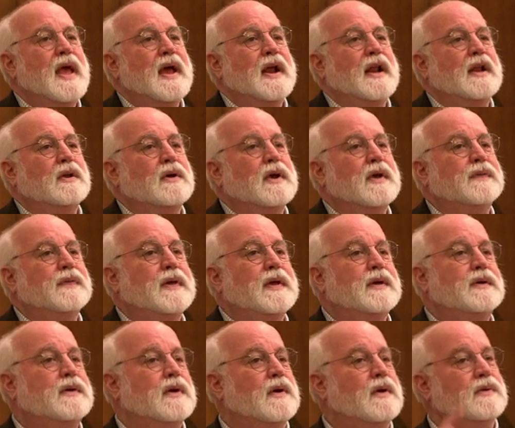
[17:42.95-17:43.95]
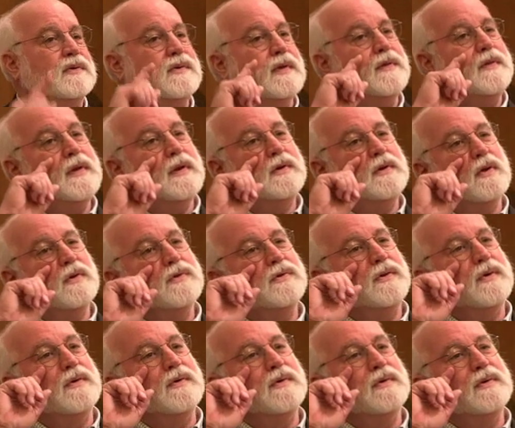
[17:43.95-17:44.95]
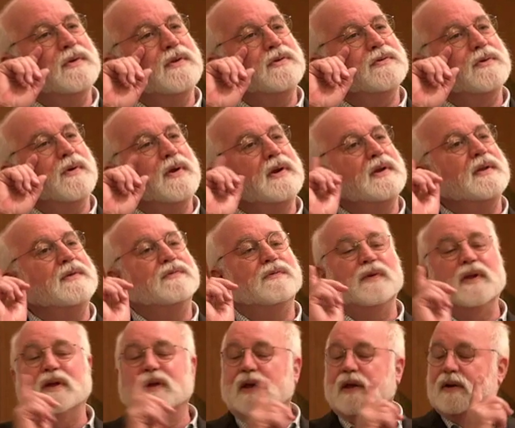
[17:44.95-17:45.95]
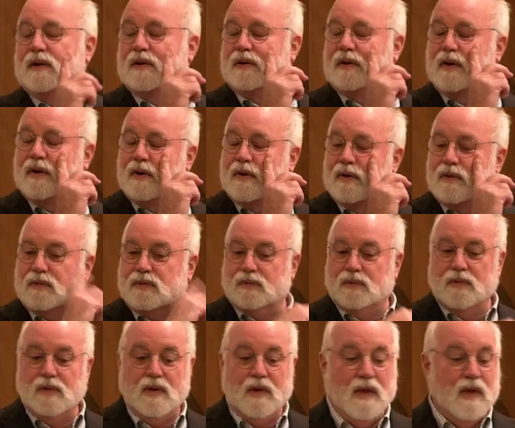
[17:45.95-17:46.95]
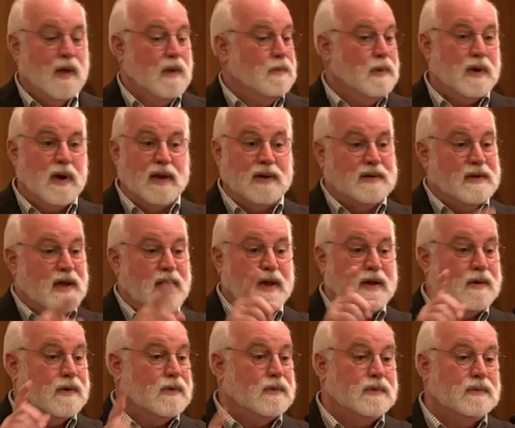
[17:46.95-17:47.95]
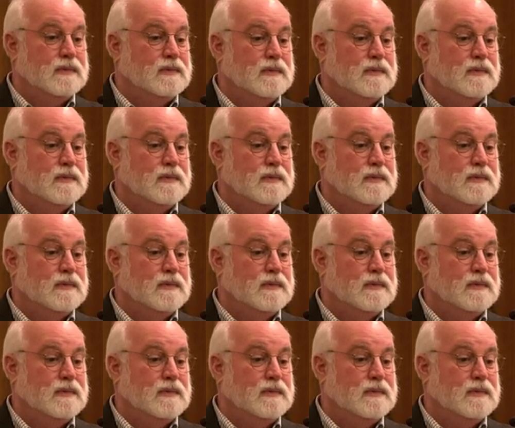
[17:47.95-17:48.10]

And I look at the adults, and the adults are discreetly flicking tears, but not Diego.